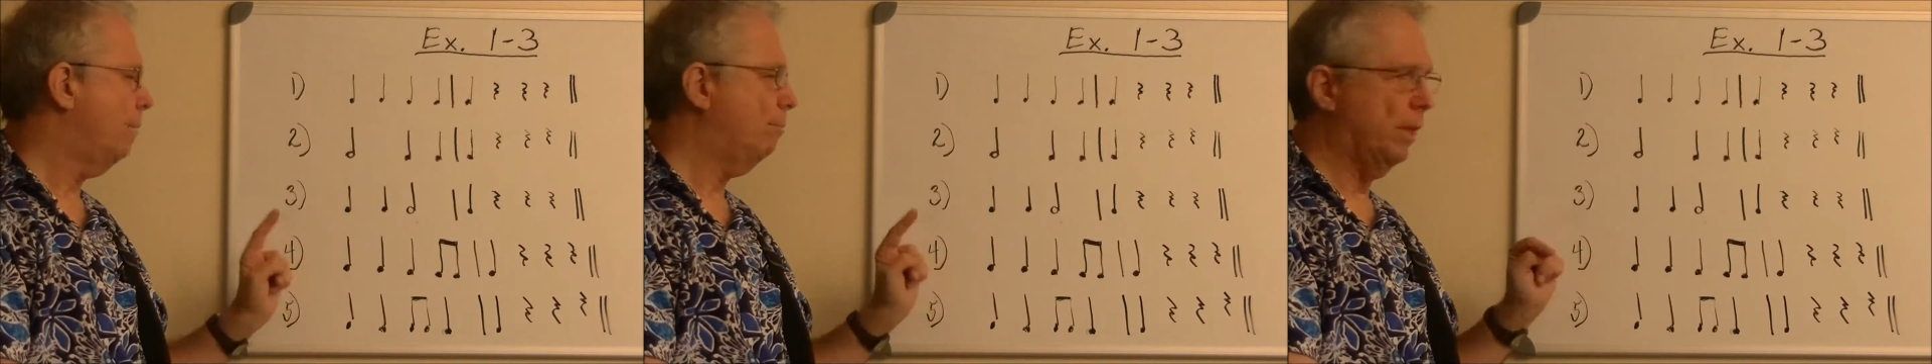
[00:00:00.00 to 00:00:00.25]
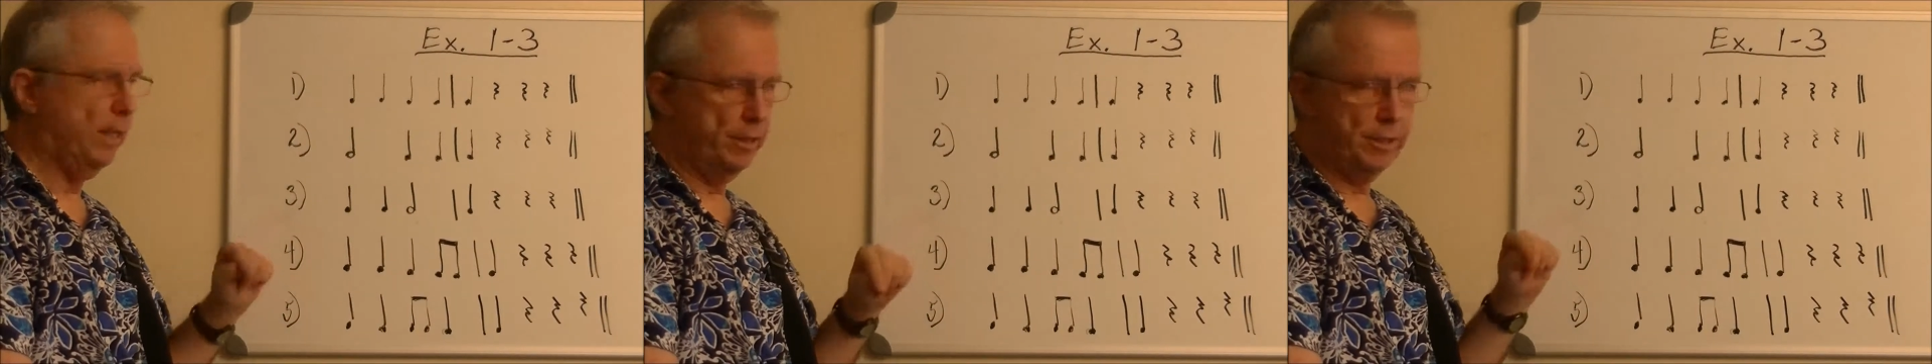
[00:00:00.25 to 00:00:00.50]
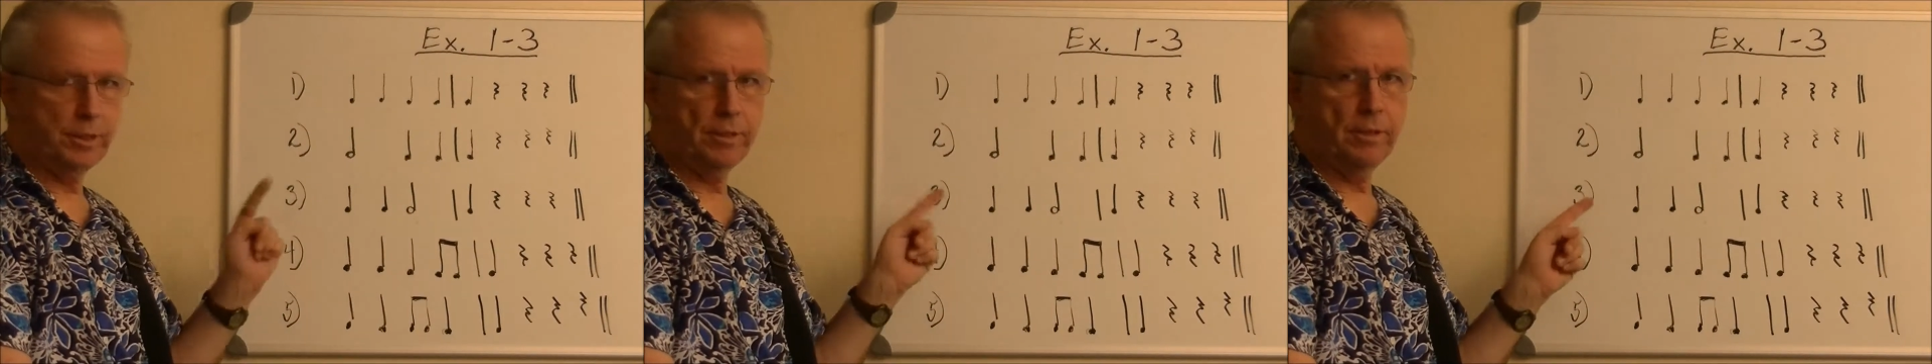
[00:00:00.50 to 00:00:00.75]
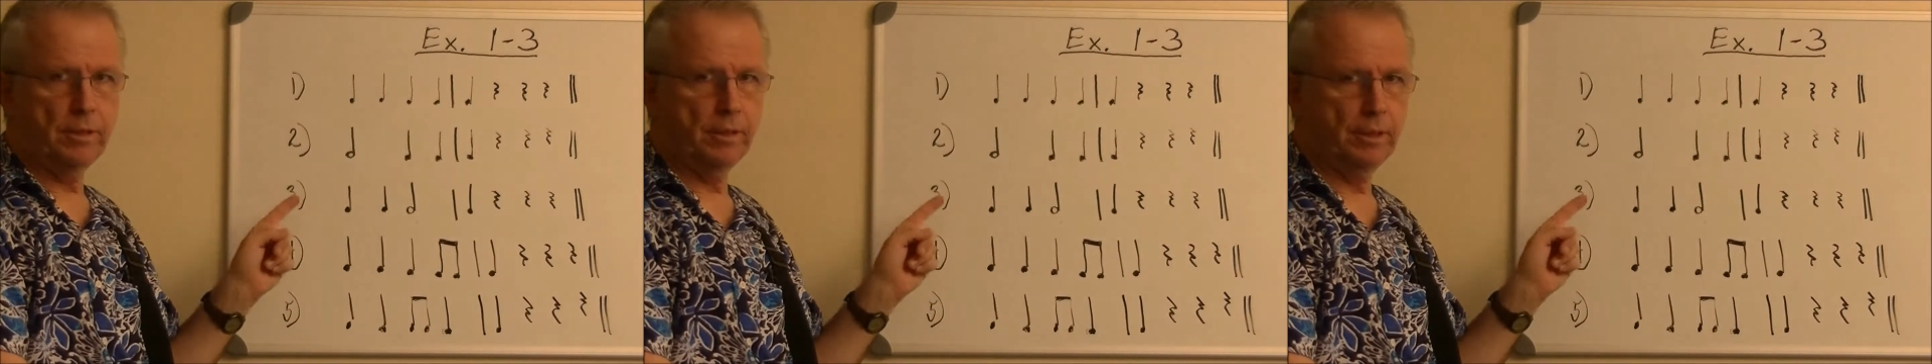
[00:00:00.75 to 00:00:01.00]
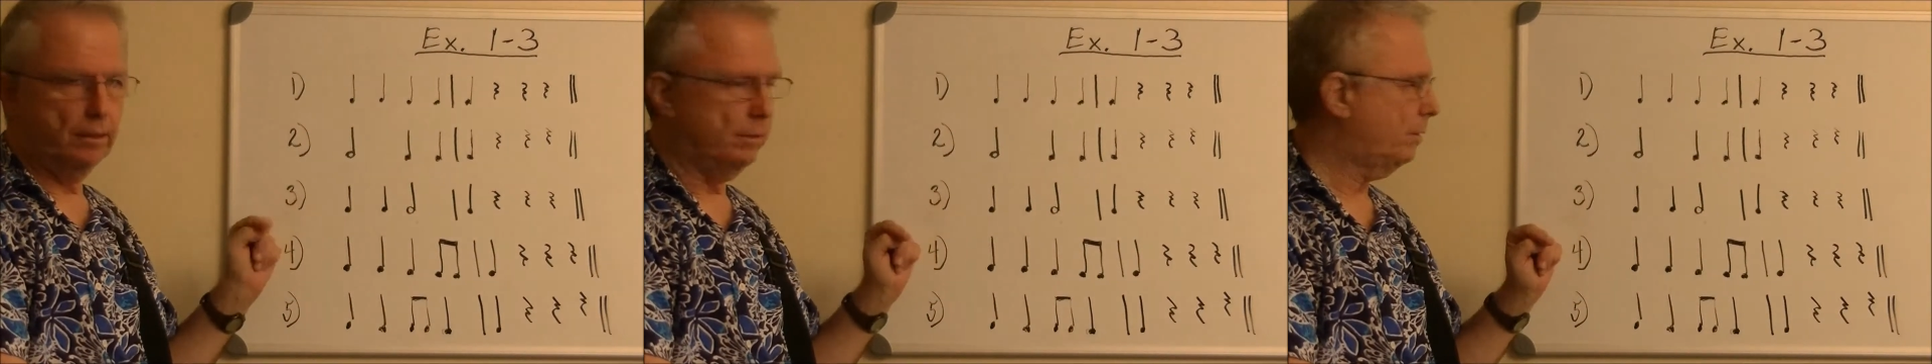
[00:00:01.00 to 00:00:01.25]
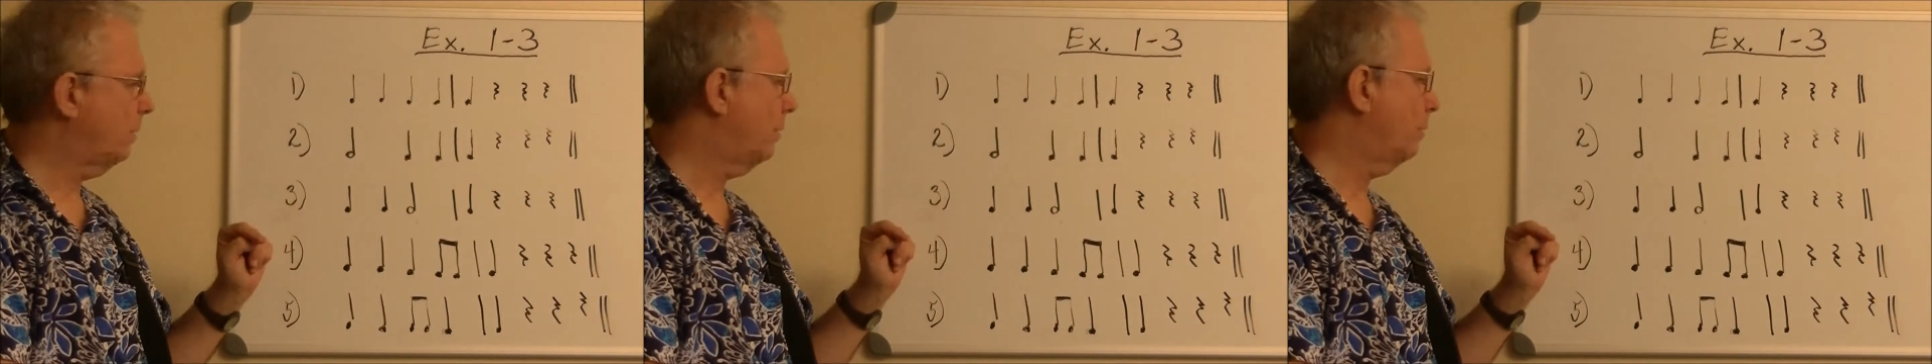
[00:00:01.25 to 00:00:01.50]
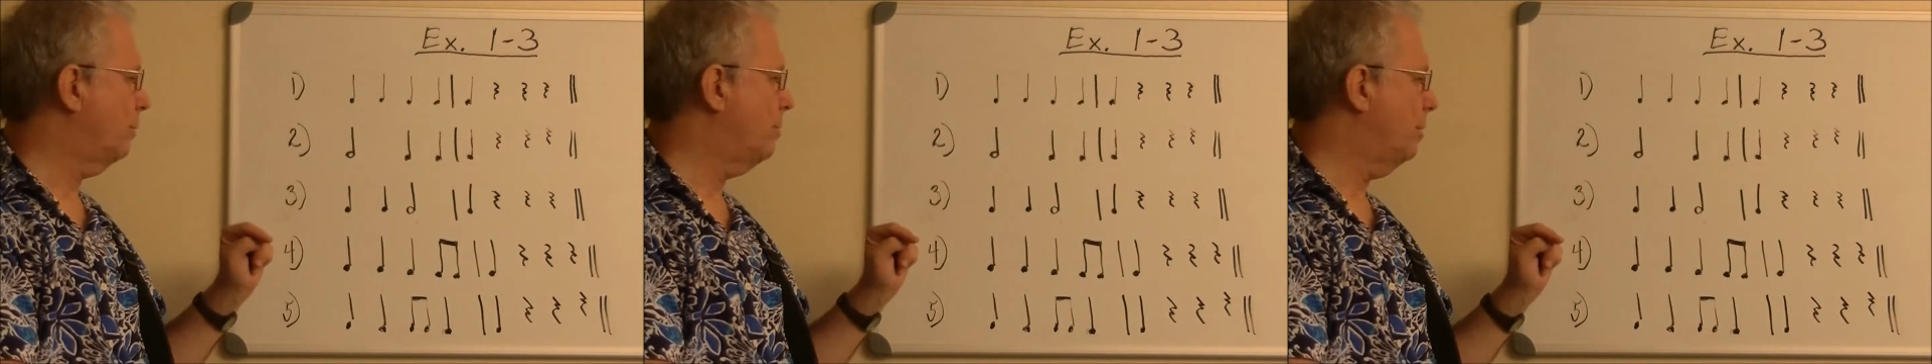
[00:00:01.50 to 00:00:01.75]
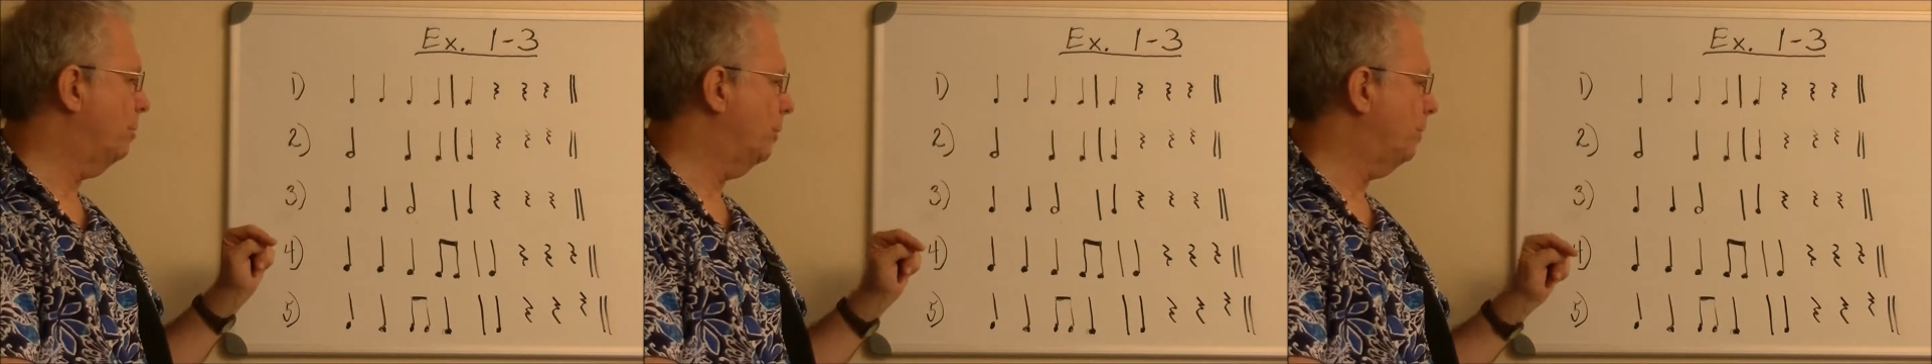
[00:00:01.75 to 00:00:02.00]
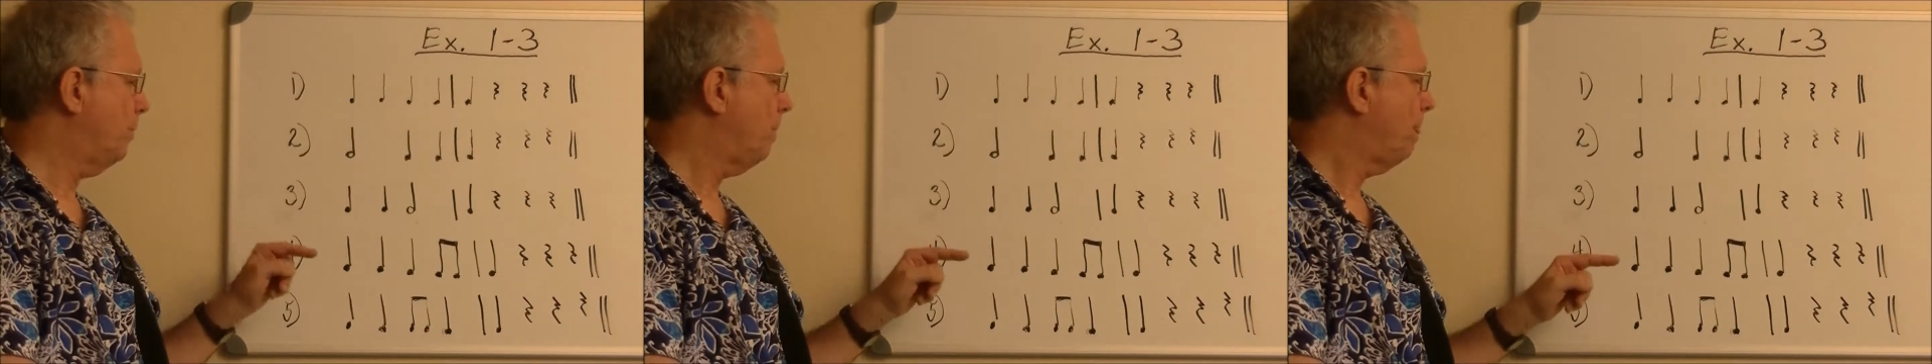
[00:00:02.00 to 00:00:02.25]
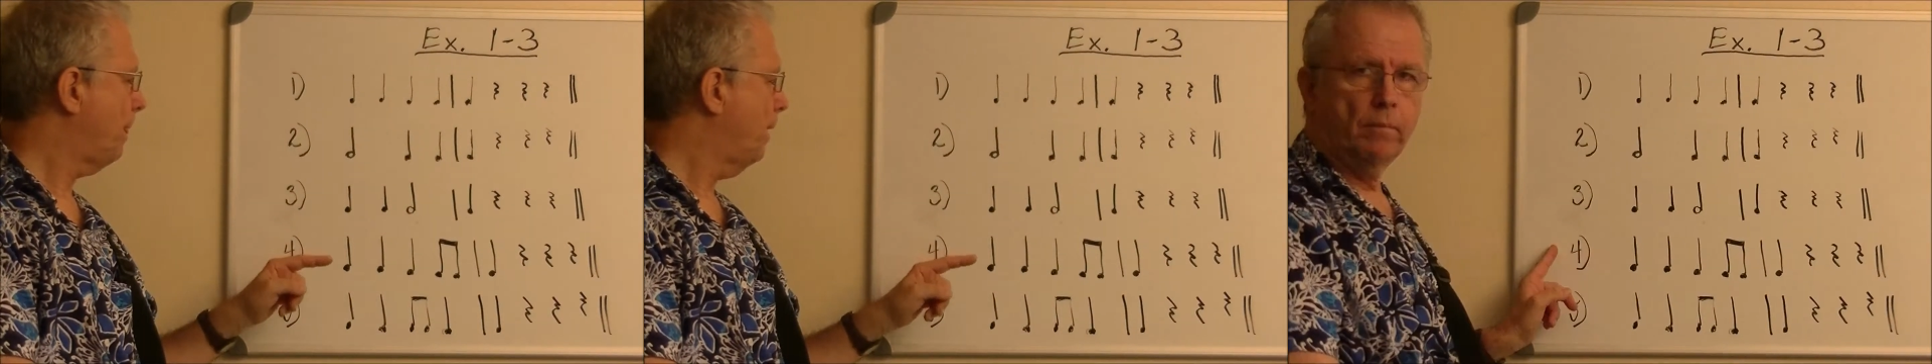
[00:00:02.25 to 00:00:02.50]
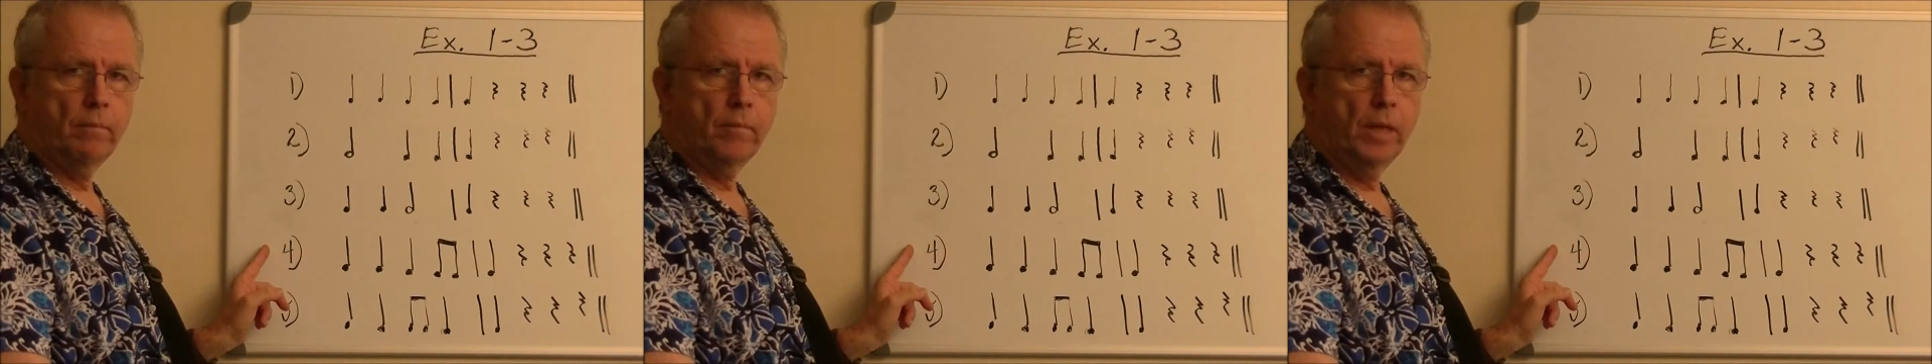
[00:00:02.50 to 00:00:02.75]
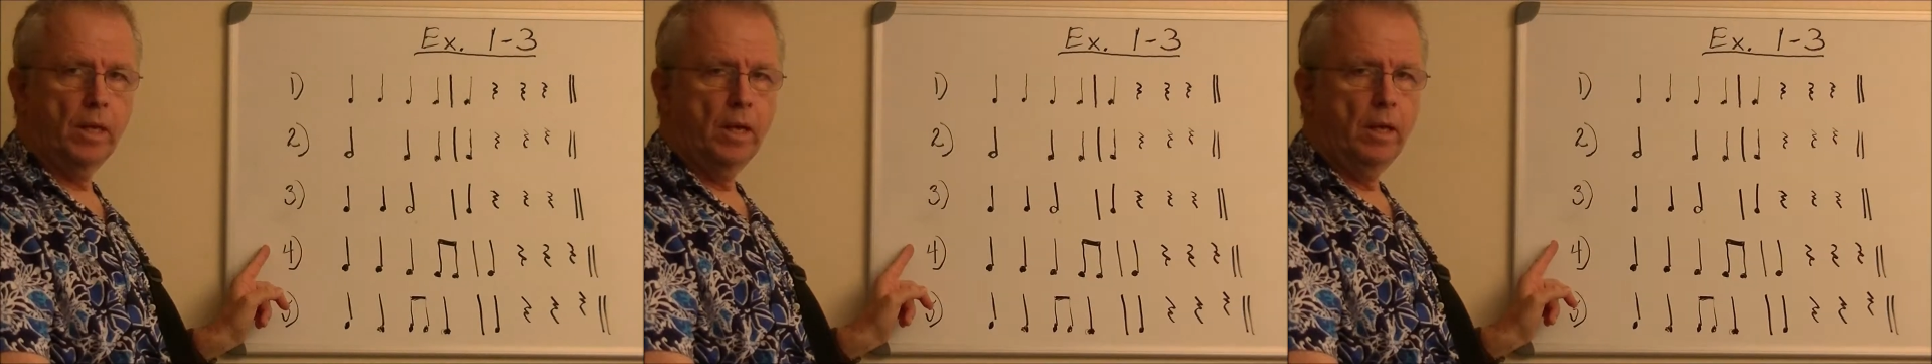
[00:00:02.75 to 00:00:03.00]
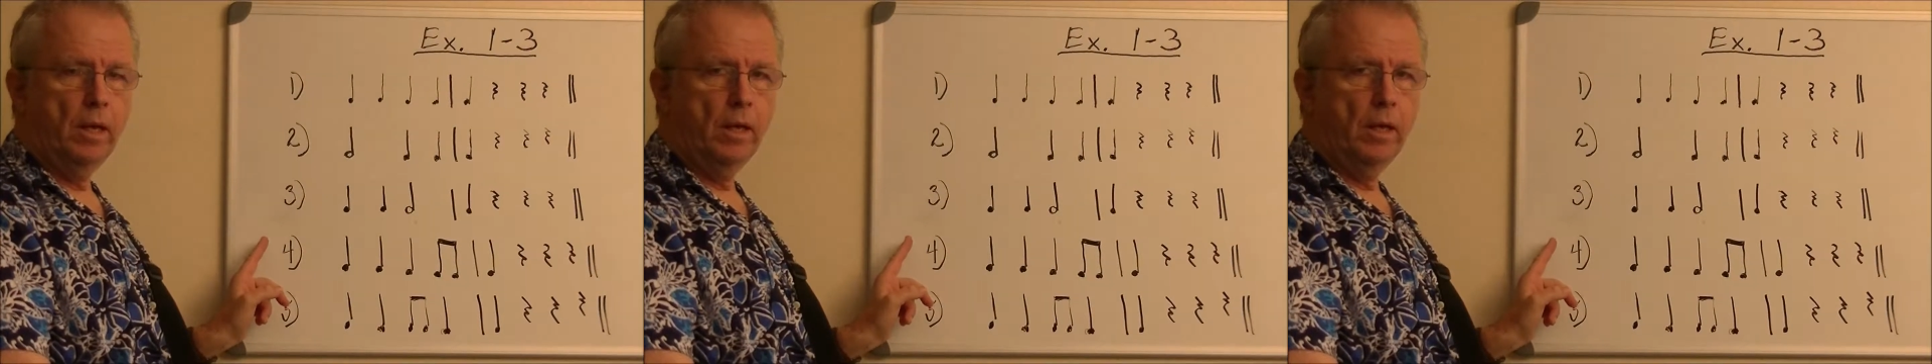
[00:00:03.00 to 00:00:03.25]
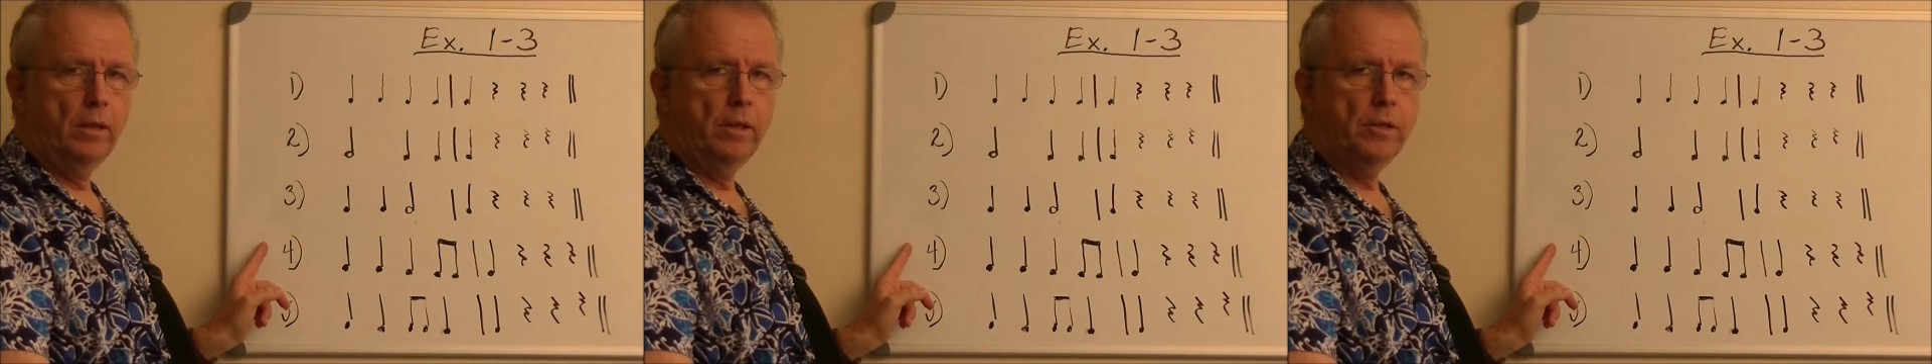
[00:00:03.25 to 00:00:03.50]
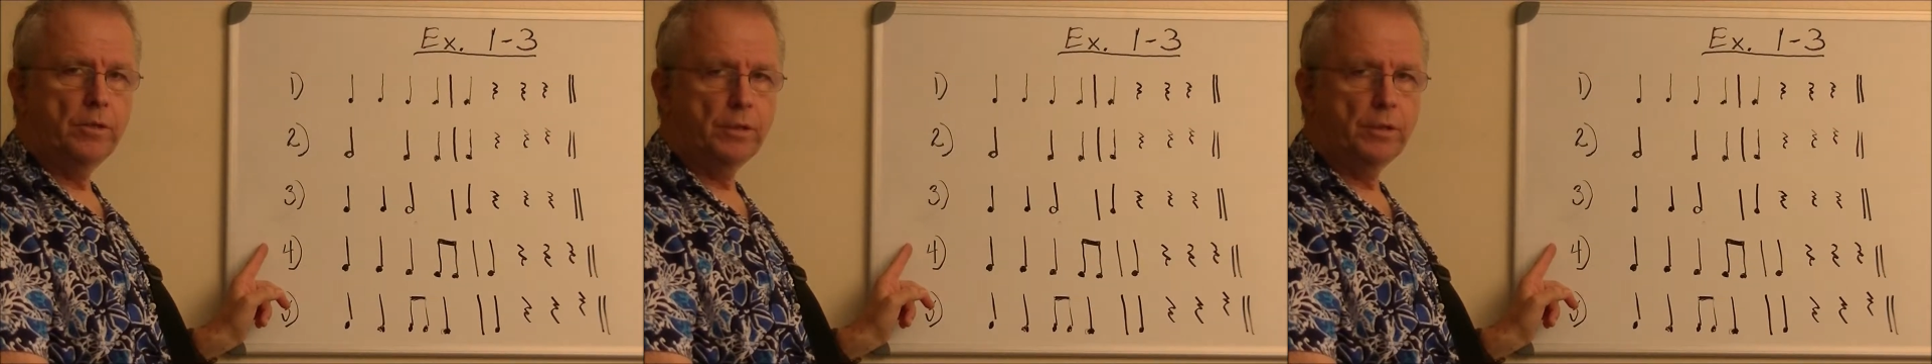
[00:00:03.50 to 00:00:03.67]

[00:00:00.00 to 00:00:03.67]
but I just uh, remembered. And here's